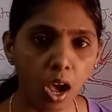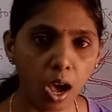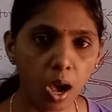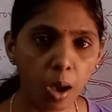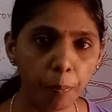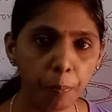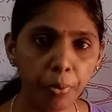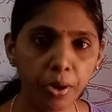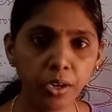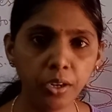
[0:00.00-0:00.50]

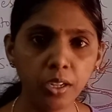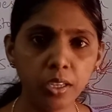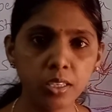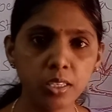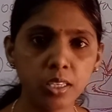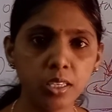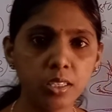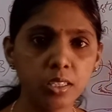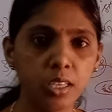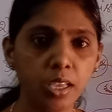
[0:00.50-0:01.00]

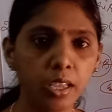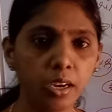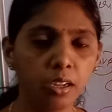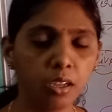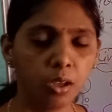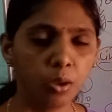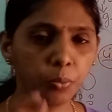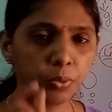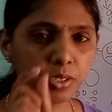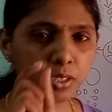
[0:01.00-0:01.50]
Appendix is there,
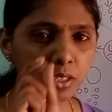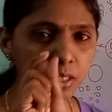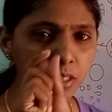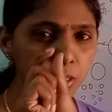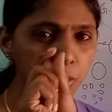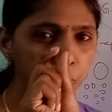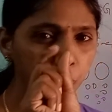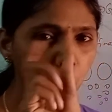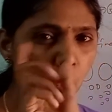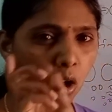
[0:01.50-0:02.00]
which is a
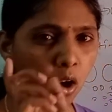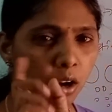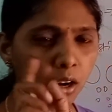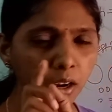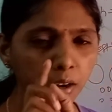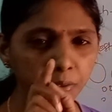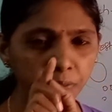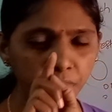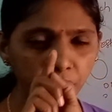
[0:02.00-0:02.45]
smaller